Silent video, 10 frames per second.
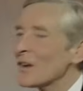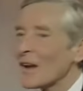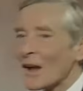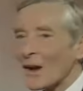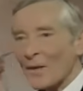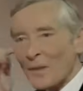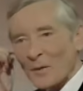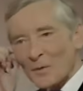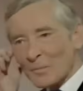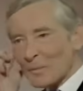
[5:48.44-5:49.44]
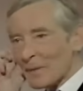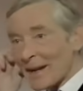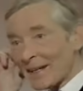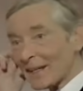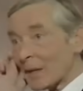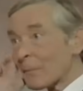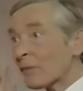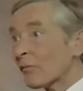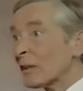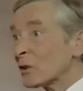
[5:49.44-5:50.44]
Now, you've been making a big
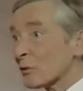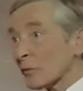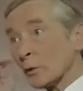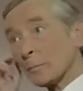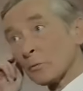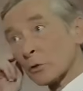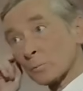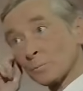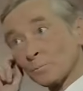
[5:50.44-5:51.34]
feature film, haven't you?